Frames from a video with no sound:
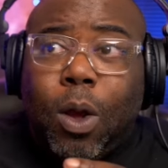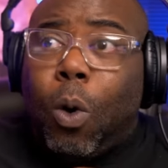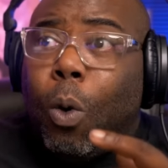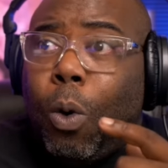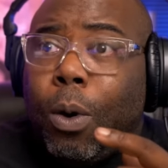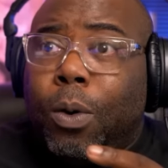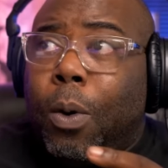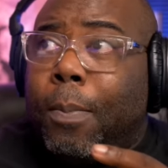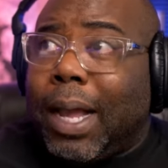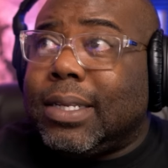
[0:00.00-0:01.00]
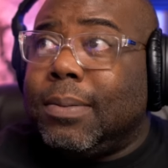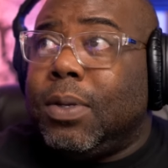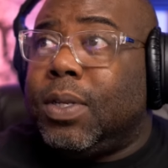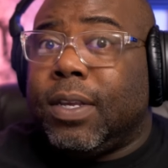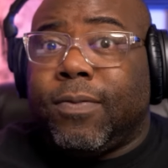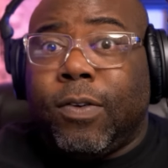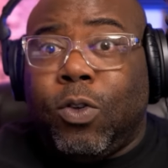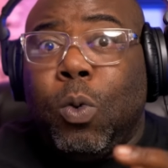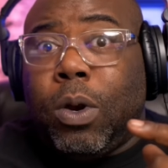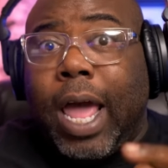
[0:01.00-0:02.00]
or or Bassem Youssef. If
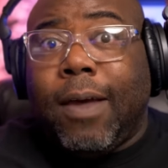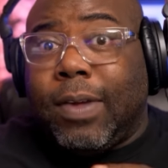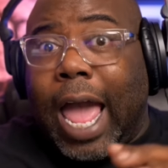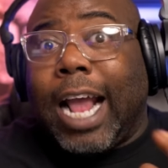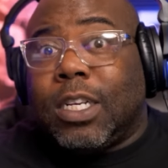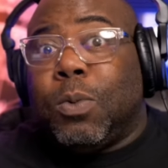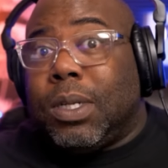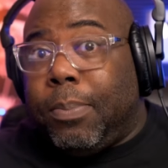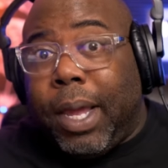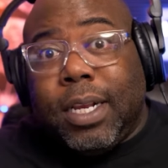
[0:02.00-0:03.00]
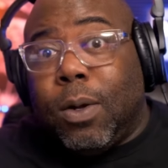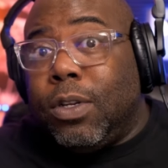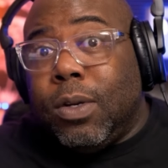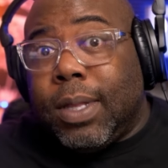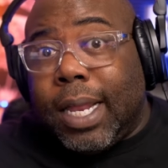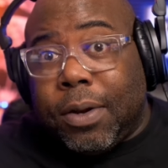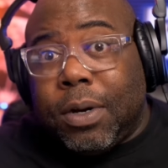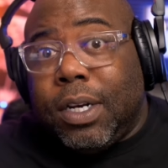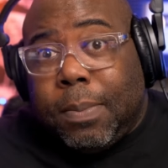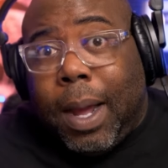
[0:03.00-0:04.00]
you want to have an actual debate, don't do that. They're
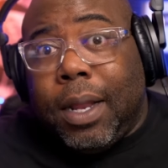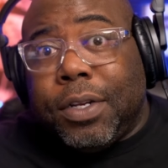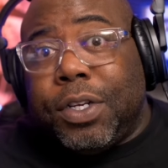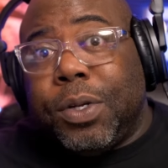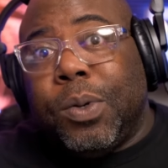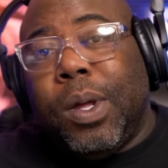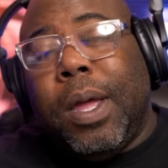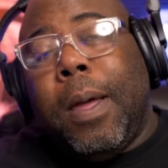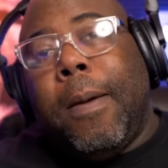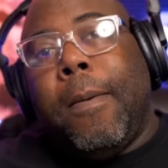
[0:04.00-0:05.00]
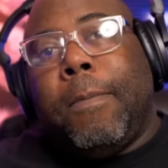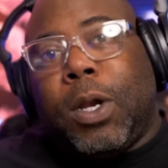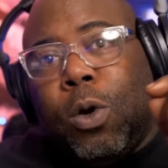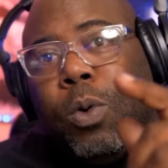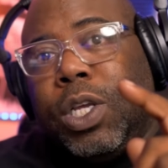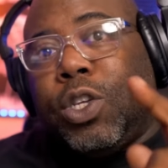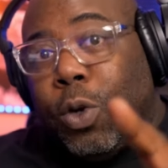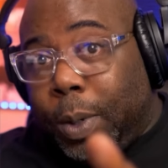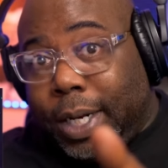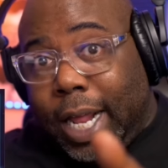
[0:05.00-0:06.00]
going to demolish you. But who is
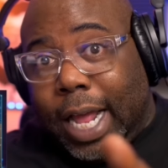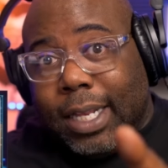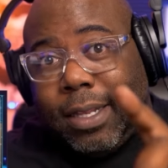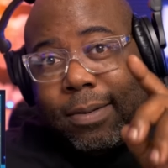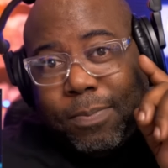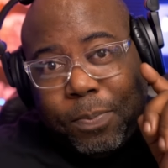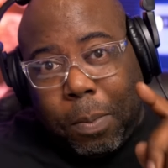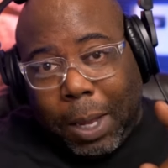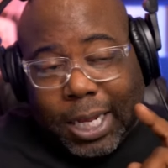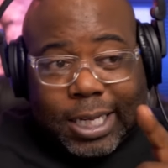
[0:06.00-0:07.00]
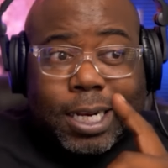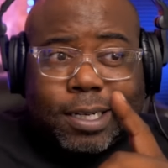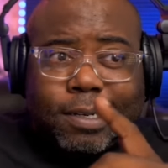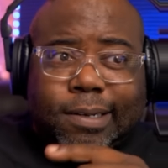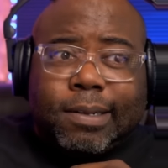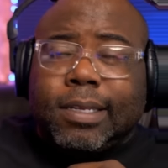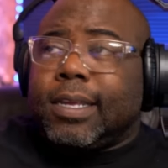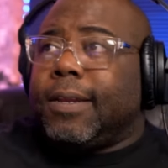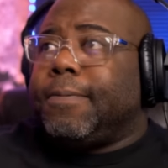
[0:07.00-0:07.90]
doing that? Pay attention. Let's get it.